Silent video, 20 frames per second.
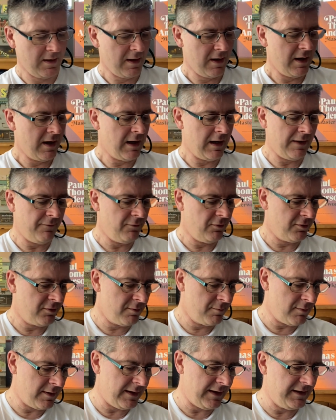Have a look
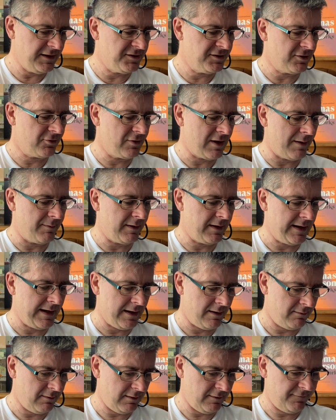at my Instagram account